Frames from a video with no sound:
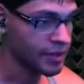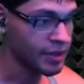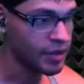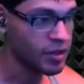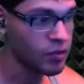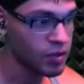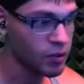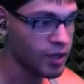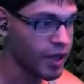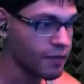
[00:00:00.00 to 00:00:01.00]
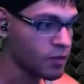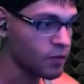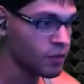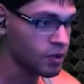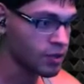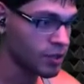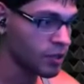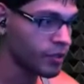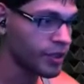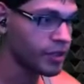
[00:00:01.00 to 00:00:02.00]
Get the newest one. I have 2 versions
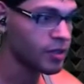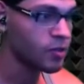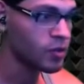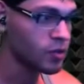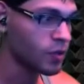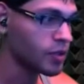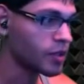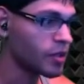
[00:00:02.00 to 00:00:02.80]
here, but get the newest one.